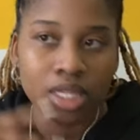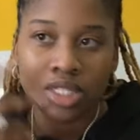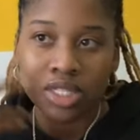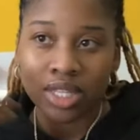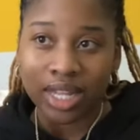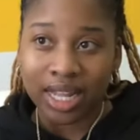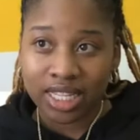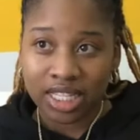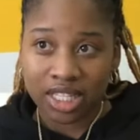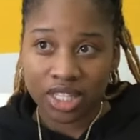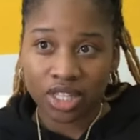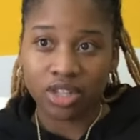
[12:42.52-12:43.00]

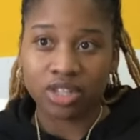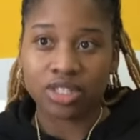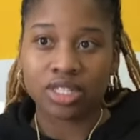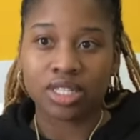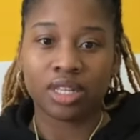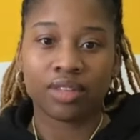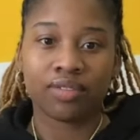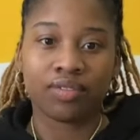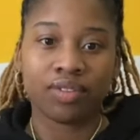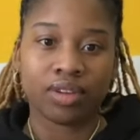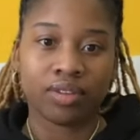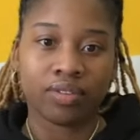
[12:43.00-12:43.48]
So that's
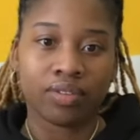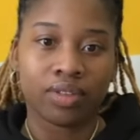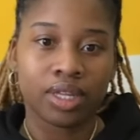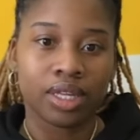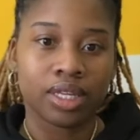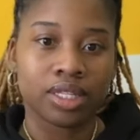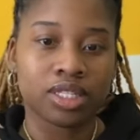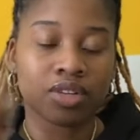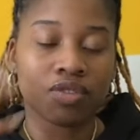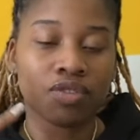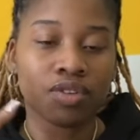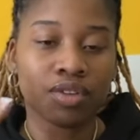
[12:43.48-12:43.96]

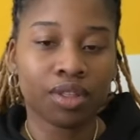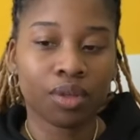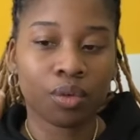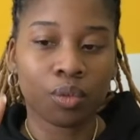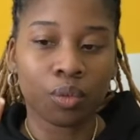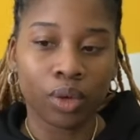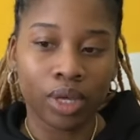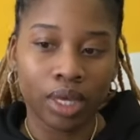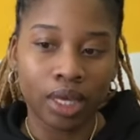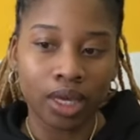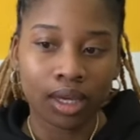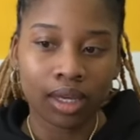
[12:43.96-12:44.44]
1350. So for
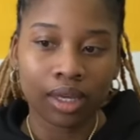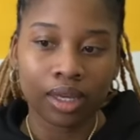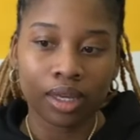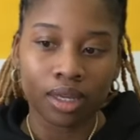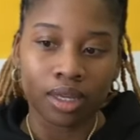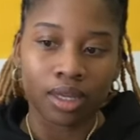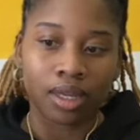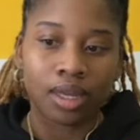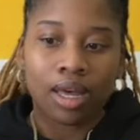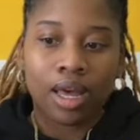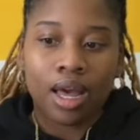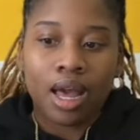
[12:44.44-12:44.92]
the week,
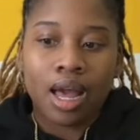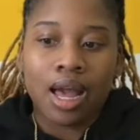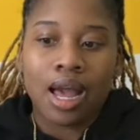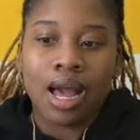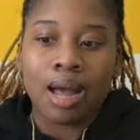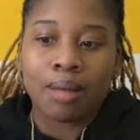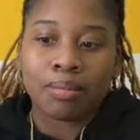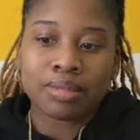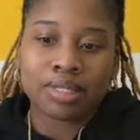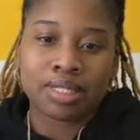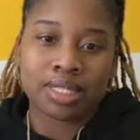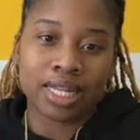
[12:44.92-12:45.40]

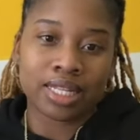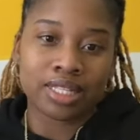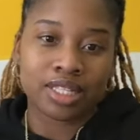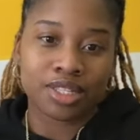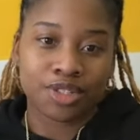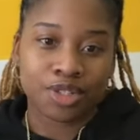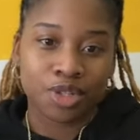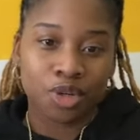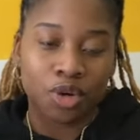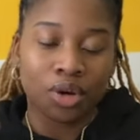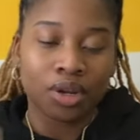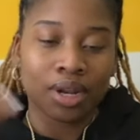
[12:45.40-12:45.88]
I'm set
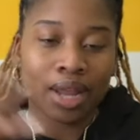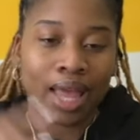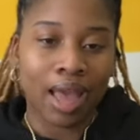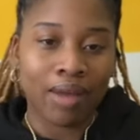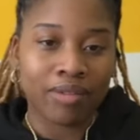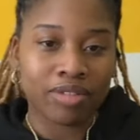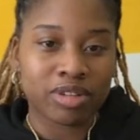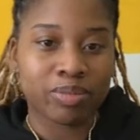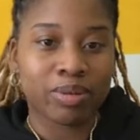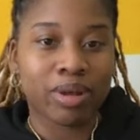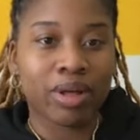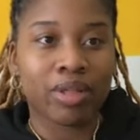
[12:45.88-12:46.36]
to do on
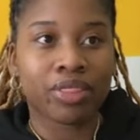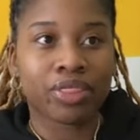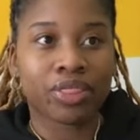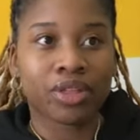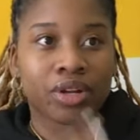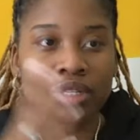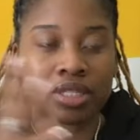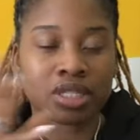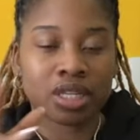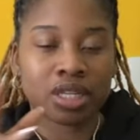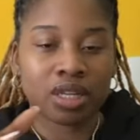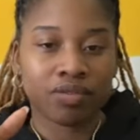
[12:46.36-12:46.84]
average about
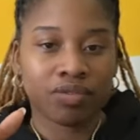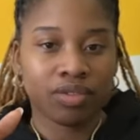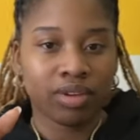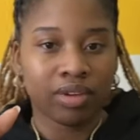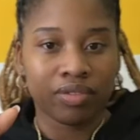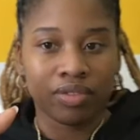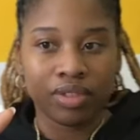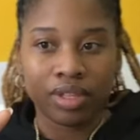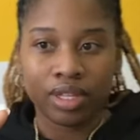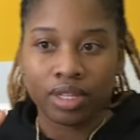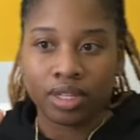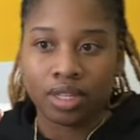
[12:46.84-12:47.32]

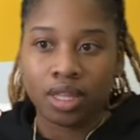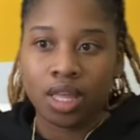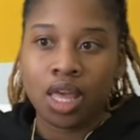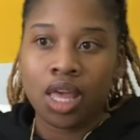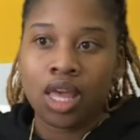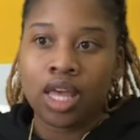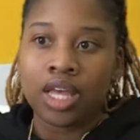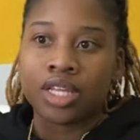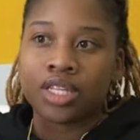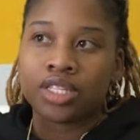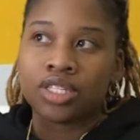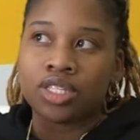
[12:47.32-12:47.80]
1350.
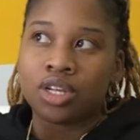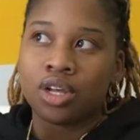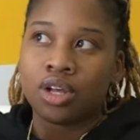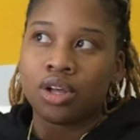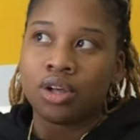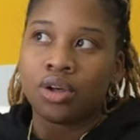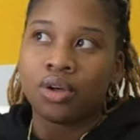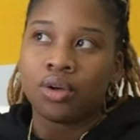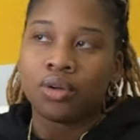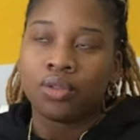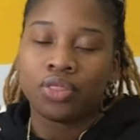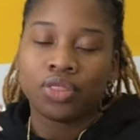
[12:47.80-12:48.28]

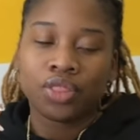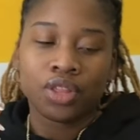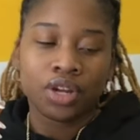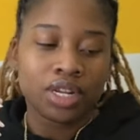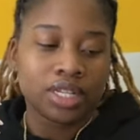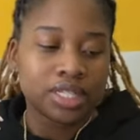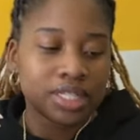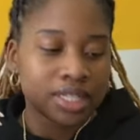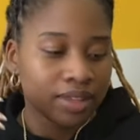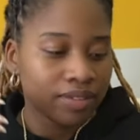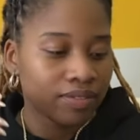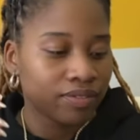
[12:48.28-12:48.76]
So
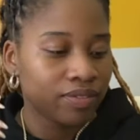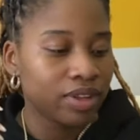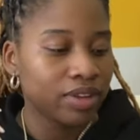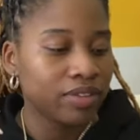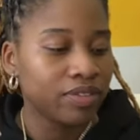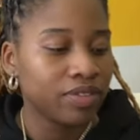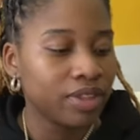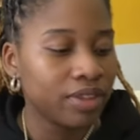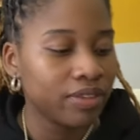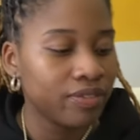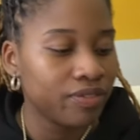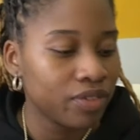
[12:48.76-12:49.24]

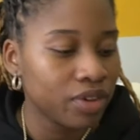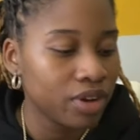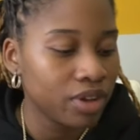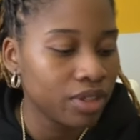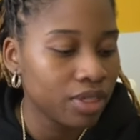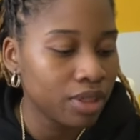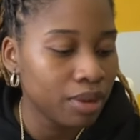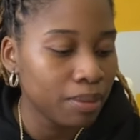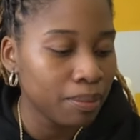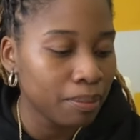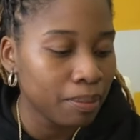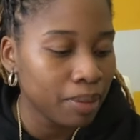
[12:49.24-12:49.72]
1350
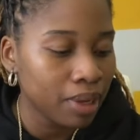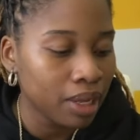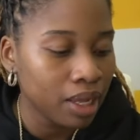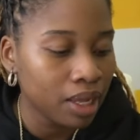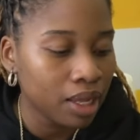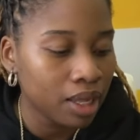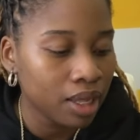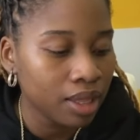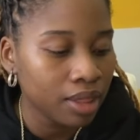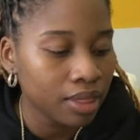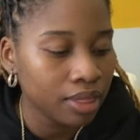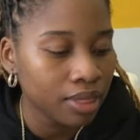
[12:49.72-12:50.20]
for the
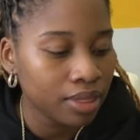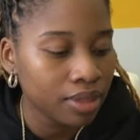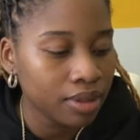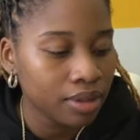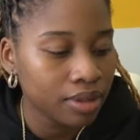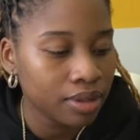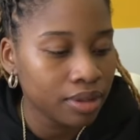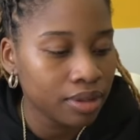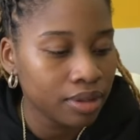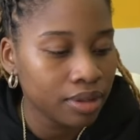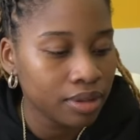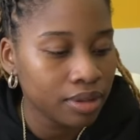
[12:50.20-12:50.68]
month